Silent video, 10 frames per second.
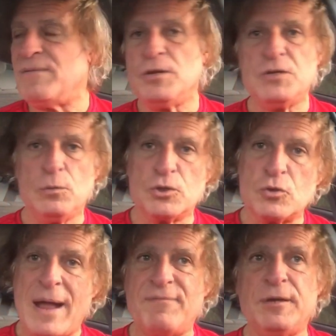having to deal with
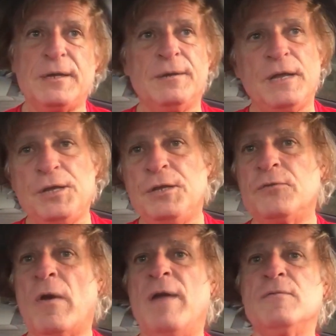traffic and
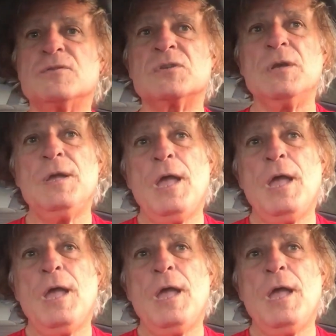idiot drivers.